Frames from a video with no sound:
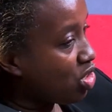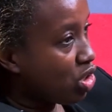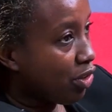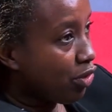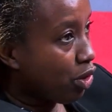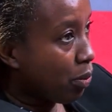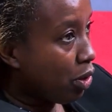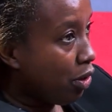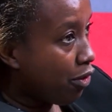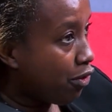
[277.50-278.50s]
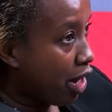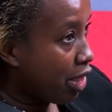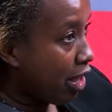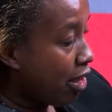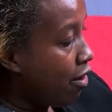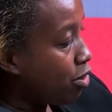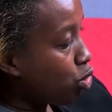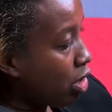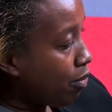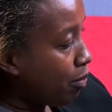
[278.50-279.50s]
S gene from your father.
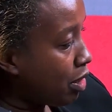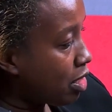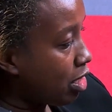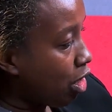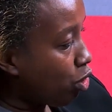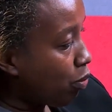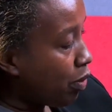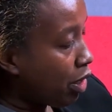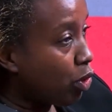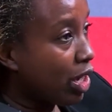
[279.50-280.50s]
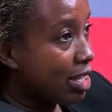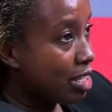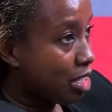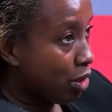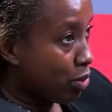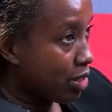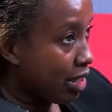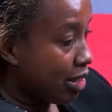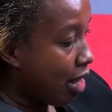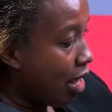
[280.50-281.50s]
So that means now you get sickle
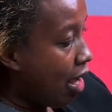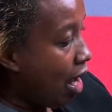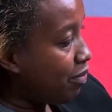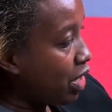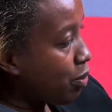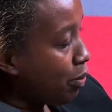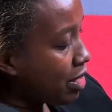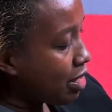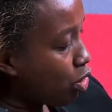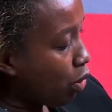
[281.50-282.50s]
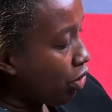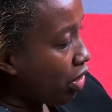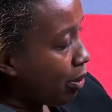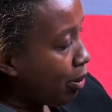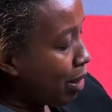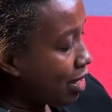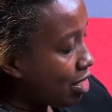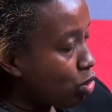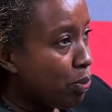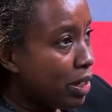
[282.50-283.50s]
cell, and that means your red blood
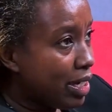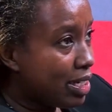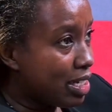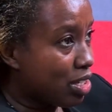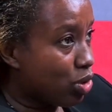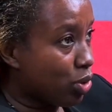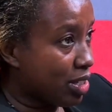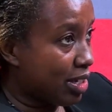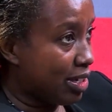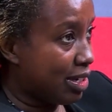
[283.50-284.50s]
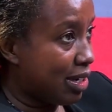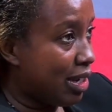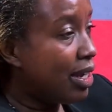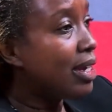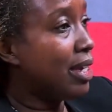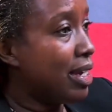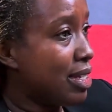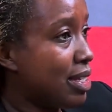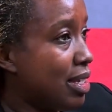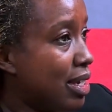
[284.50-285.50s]
cells will be distorted.
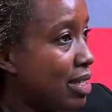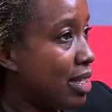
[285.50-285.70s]
Yes, yes,